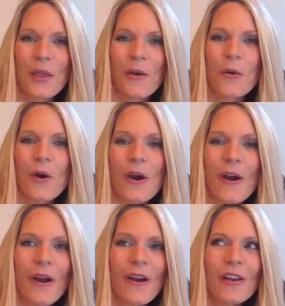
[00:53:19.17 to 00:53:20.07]

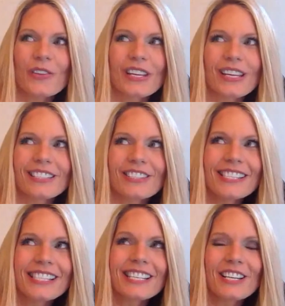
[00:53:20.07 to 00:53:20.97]
or it
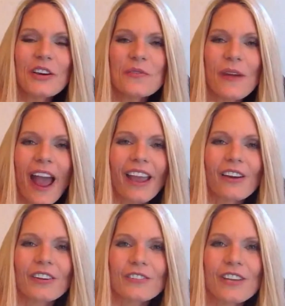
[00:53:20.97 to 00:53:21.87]
just didn't go
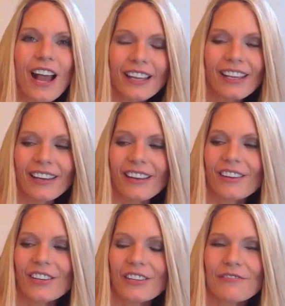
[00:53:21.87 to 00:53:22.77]
right or you're not getting a
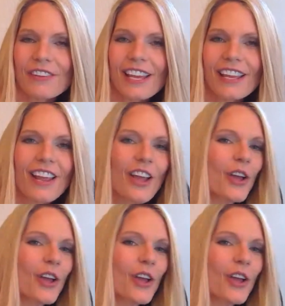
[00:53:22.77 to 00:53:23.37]
good fit,